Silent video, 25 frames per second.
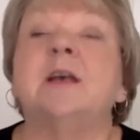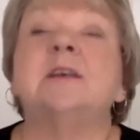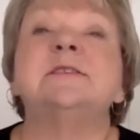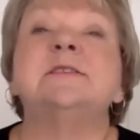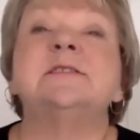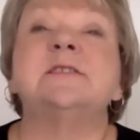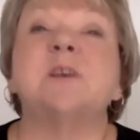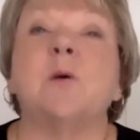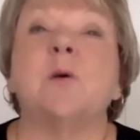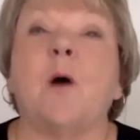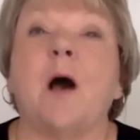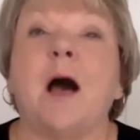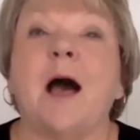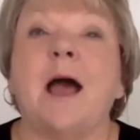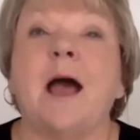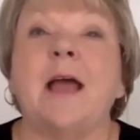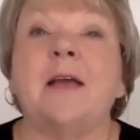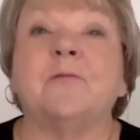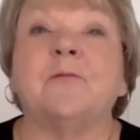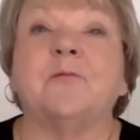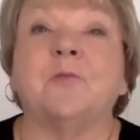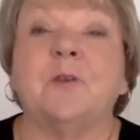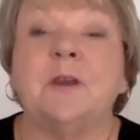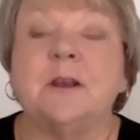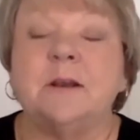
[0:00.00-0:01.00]
So I
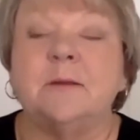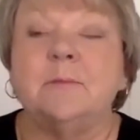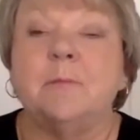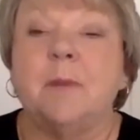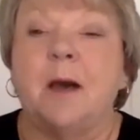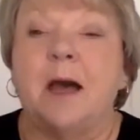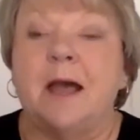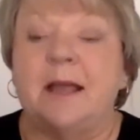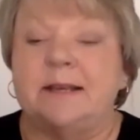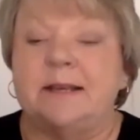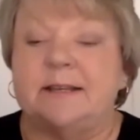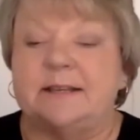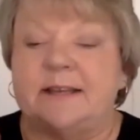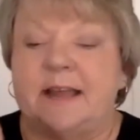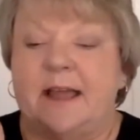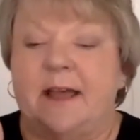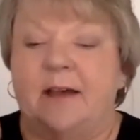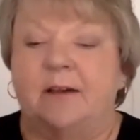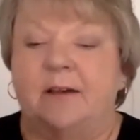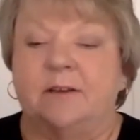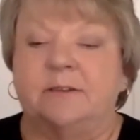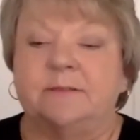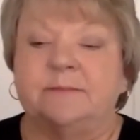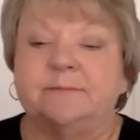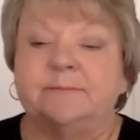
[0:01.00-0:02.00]
have written mine
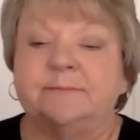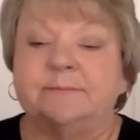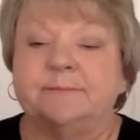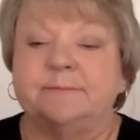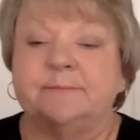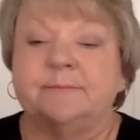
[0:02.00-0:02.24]
down.